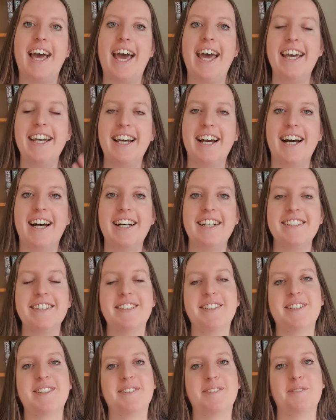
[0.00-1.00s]
Hey
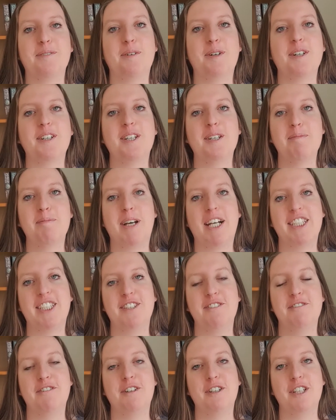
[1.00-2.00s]
guys, welcome back
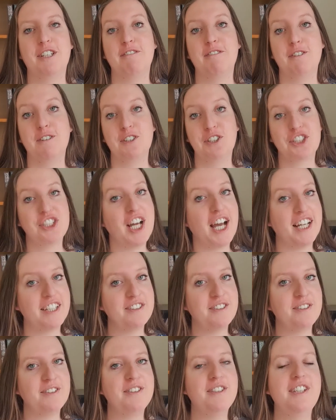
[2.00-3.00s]
to 44's
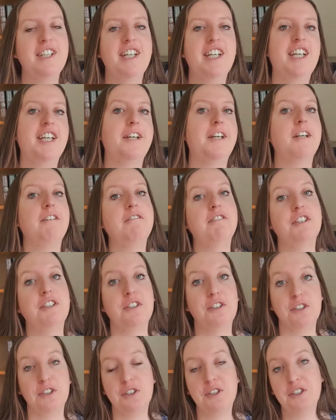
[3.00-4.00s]
channel. If
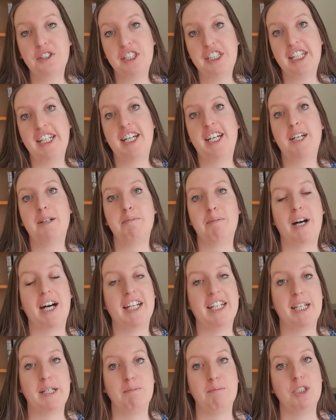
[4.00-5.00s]
you're new here,
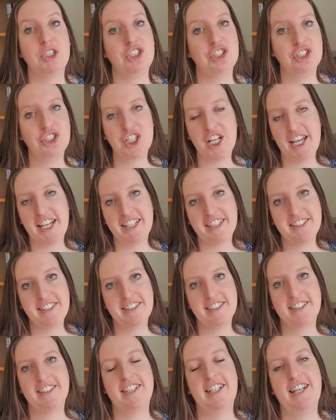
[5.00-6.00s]
my name is
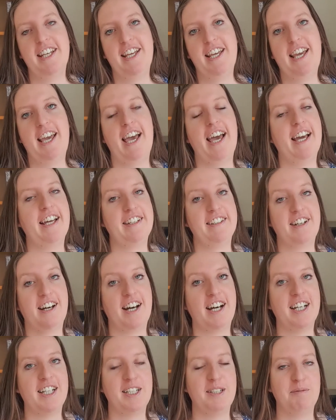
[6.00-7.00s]
Jess and
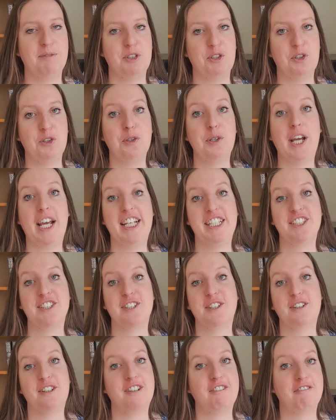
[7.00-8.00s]
I am the creator
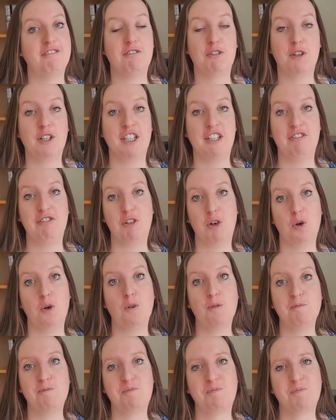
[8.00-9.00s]
of 44.